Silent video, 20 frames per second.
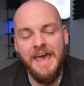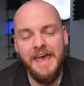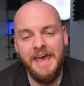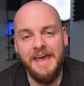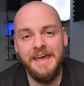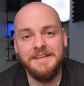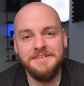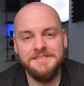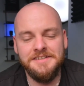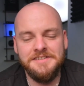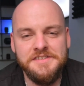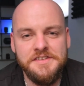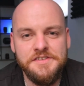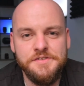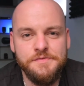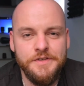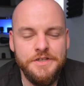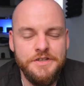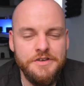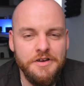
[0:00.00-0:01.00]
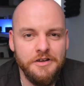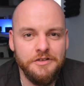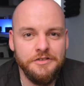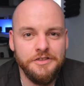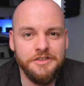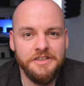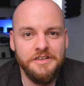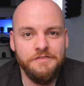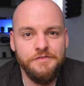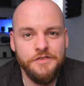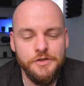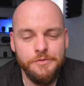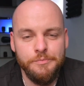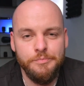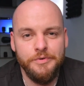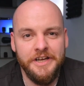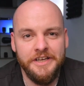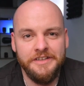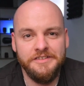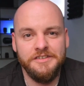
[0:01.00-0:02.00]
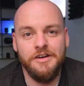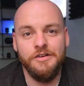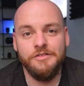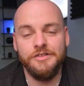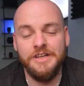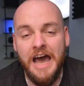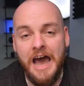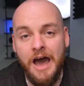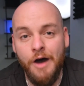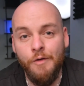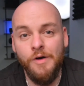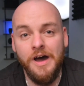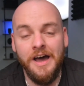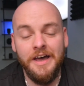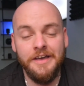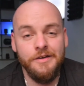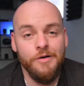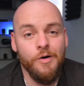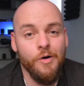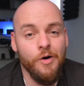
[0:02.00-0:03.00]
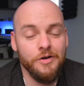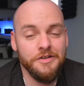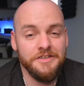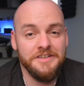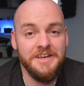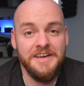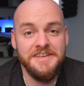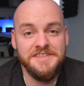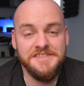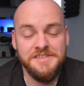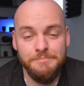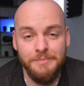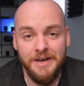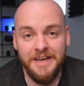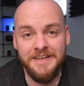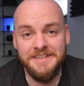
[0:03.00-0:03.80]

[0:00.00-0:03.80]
And in this video I'm going to give you a breakdown how I organize my